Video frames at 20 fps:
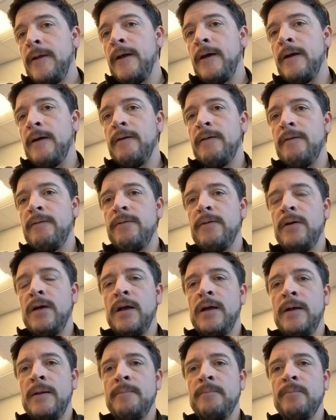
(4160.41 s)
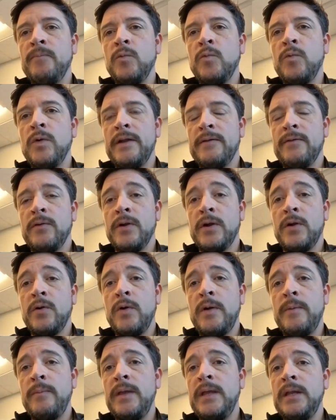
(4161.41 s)
of whatever
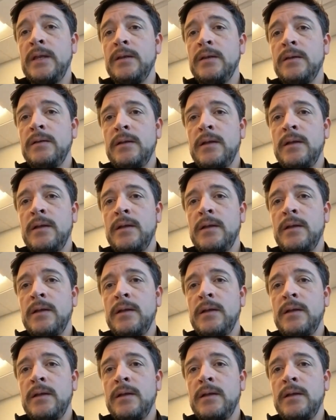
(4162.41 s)
equipment.